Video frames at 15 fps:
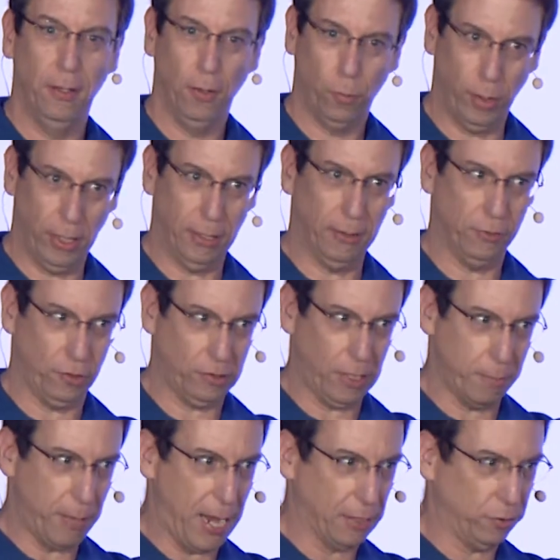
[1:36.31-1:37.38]
well, just come
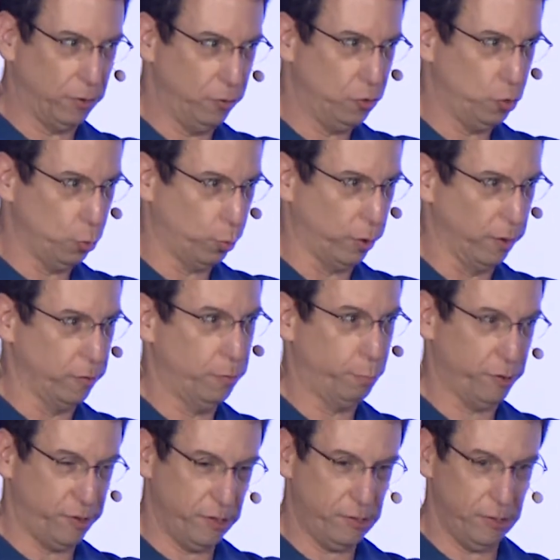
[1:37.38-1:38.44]
back to these two words,
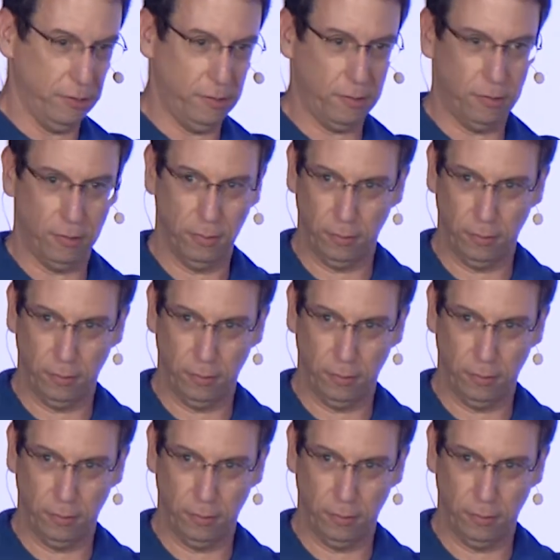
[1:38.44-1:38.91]
persistence,